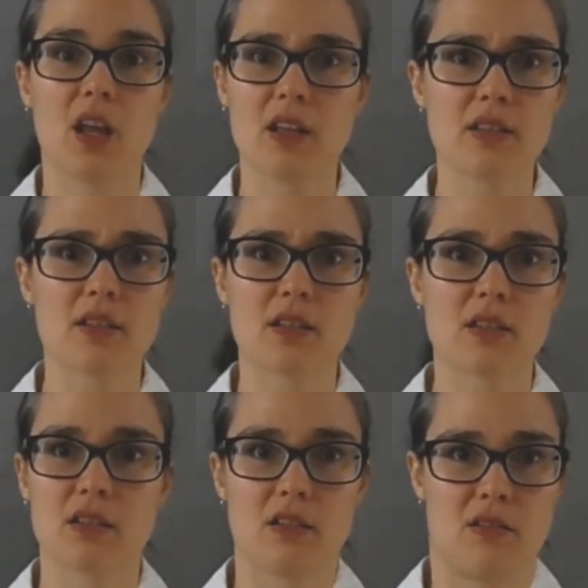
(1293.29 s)

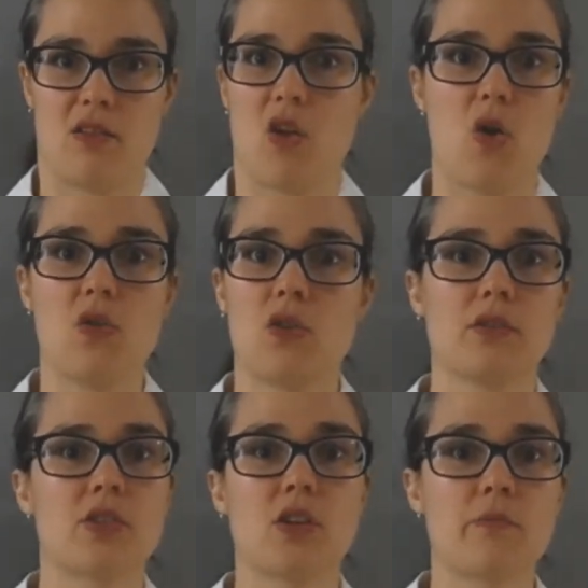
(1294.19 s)
it's no
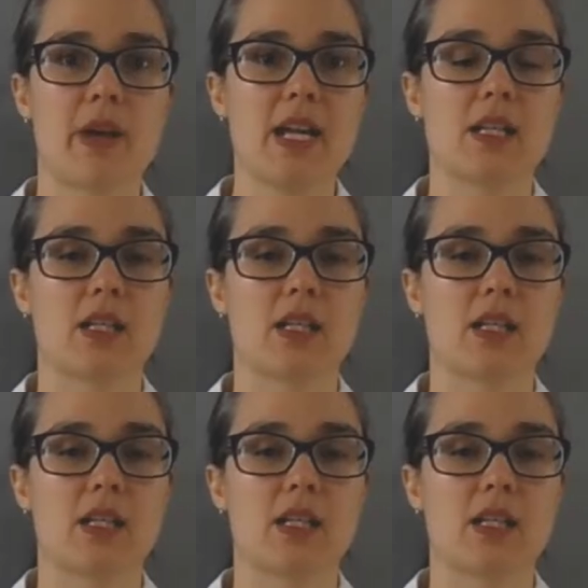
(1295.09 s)
long-term